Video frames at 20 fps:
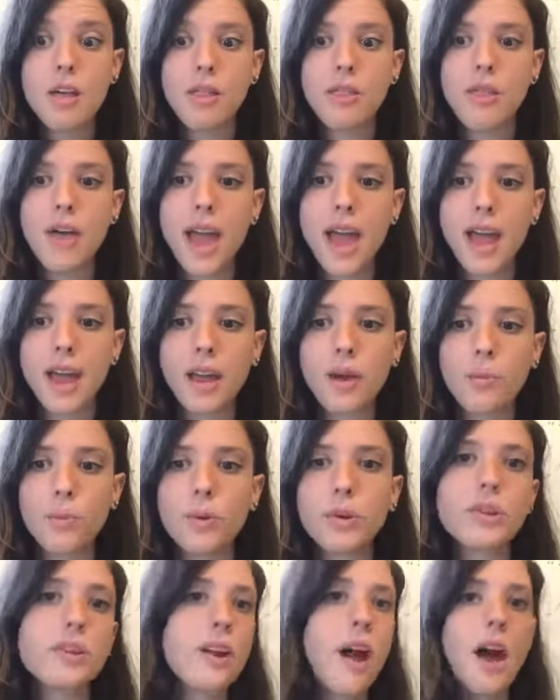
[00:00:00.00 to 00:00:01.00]
They
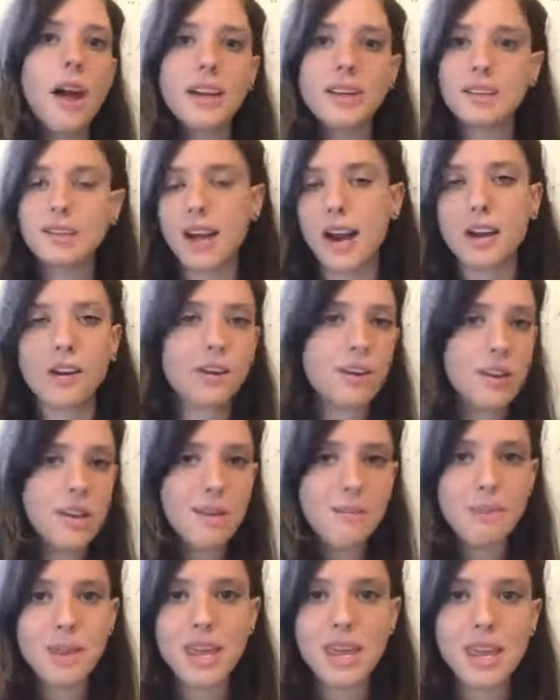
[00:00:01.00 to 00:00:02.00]
will not entirely
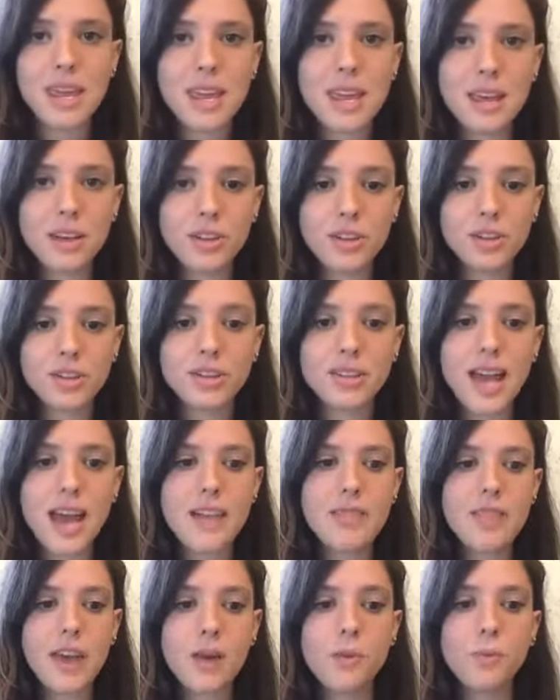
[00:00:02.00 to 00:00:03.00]
be killed
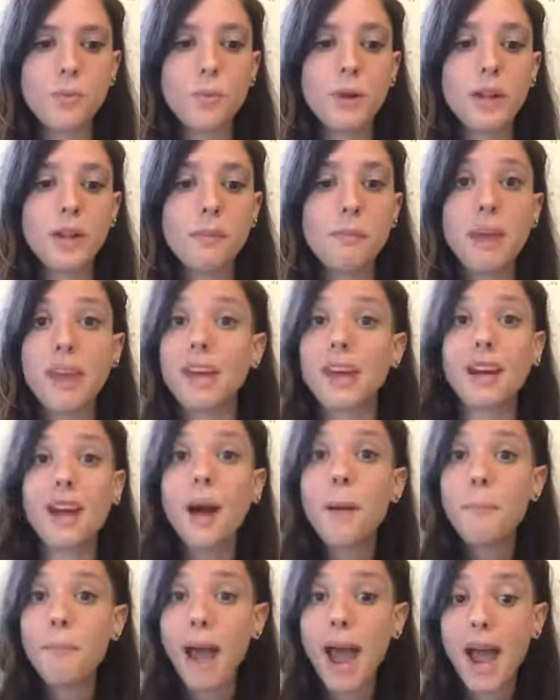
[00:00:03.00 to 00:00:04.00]
and they will make a
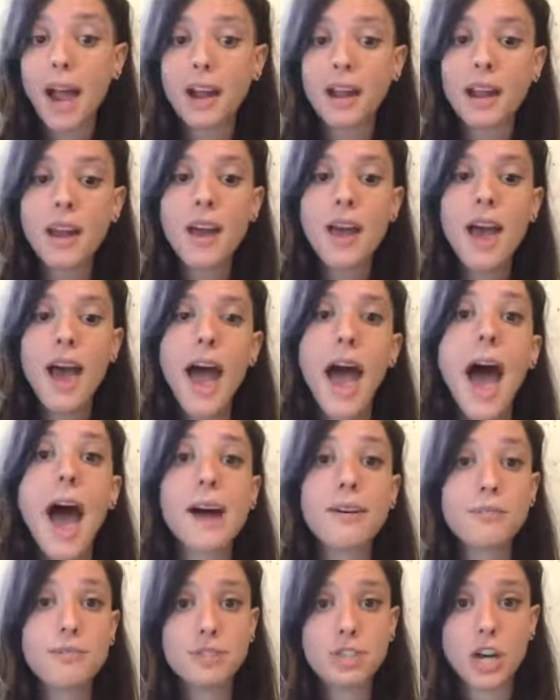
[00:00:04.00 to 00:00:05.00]
comeback
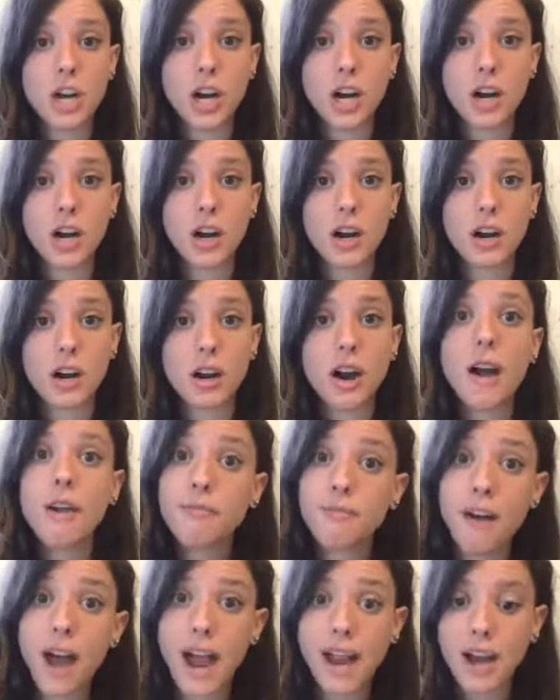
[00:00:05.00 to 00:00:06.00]
after a
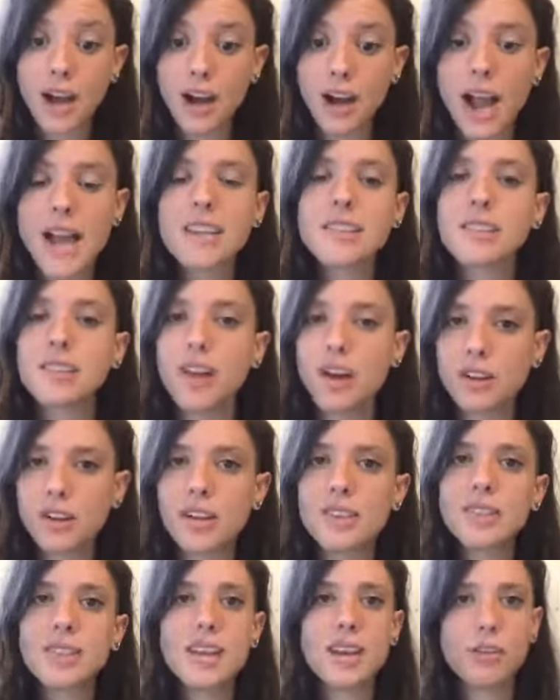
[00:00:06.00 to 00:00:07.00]
fire as long
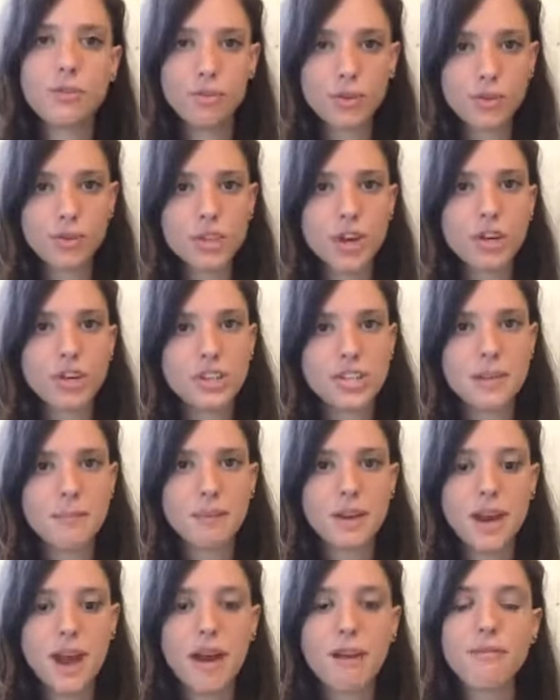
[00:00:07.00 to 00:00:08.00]
as their roots are deep
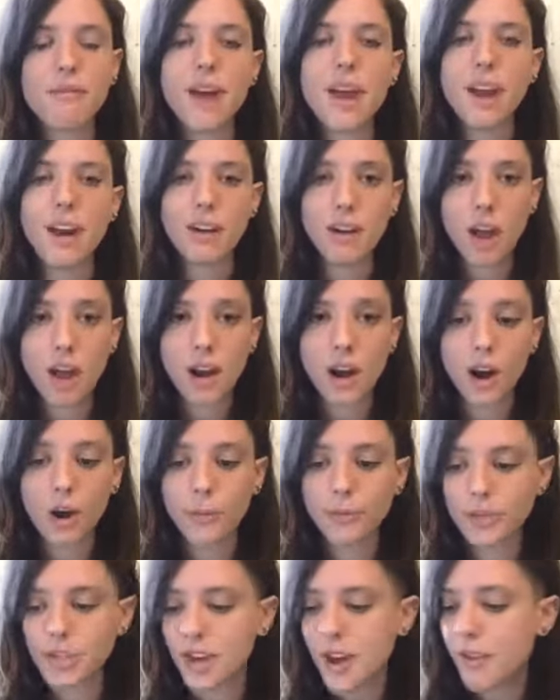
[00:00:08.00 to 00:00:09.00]
enough and are not
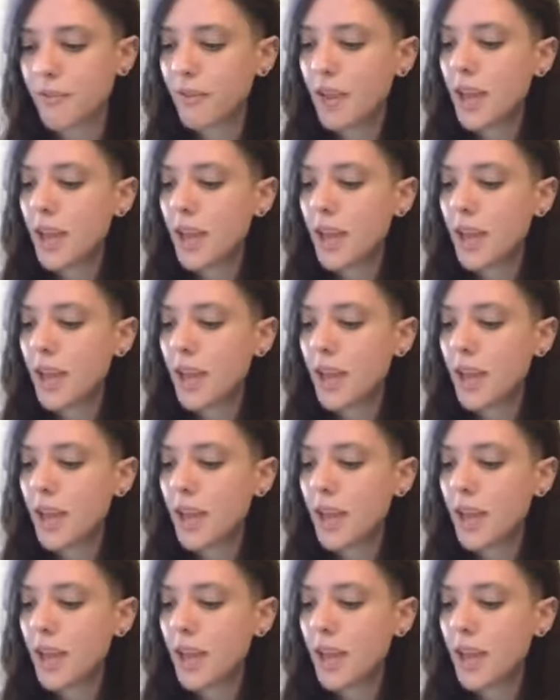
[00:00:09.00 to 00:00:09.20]
harmed enough.